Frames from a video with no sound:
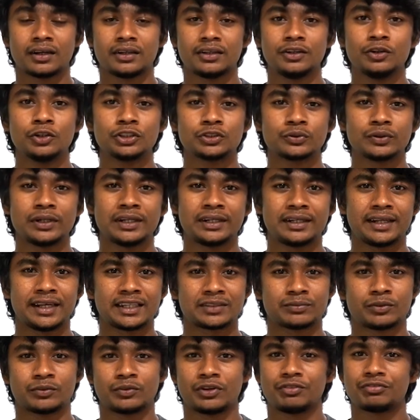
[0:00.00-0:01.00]
usually takes
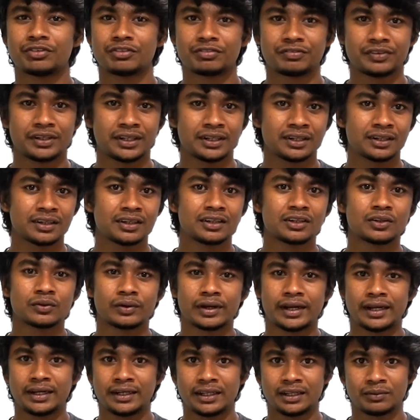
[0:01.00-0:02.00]
between 15 to
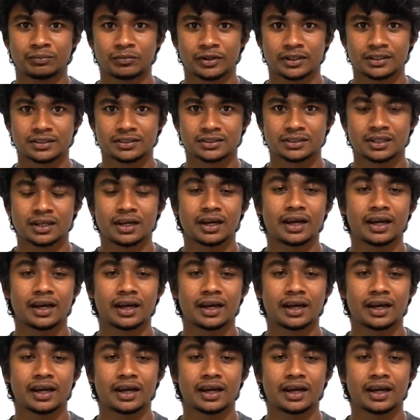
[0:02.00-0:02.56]
18 months,